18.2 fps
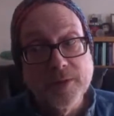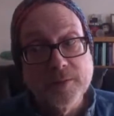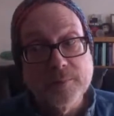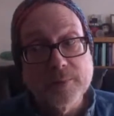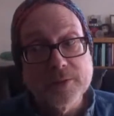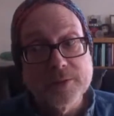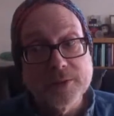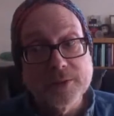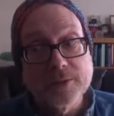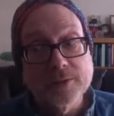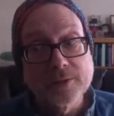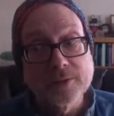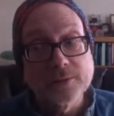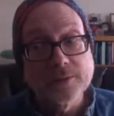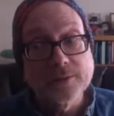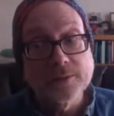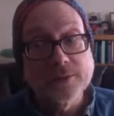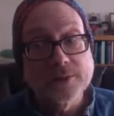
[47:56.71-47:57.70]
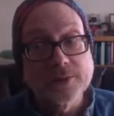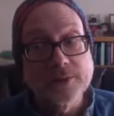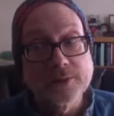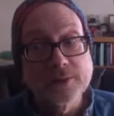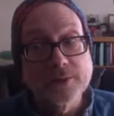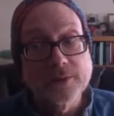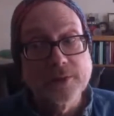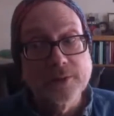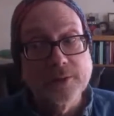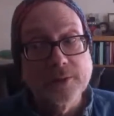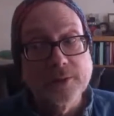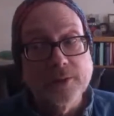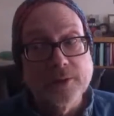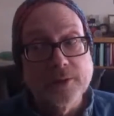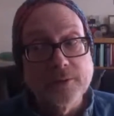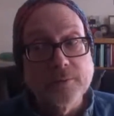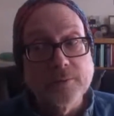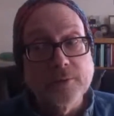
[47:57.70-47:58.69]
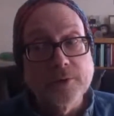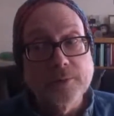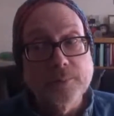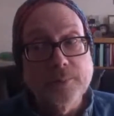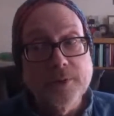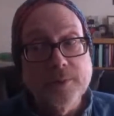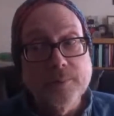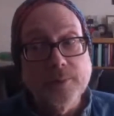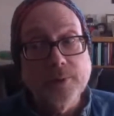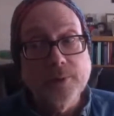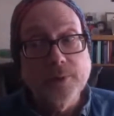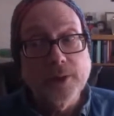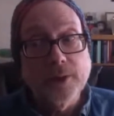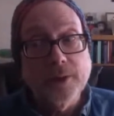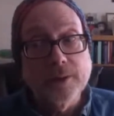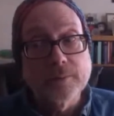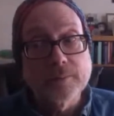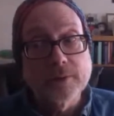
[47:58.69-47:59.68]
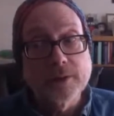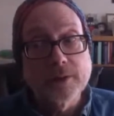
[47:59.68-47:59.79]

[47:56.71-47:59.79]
particularly with people I'm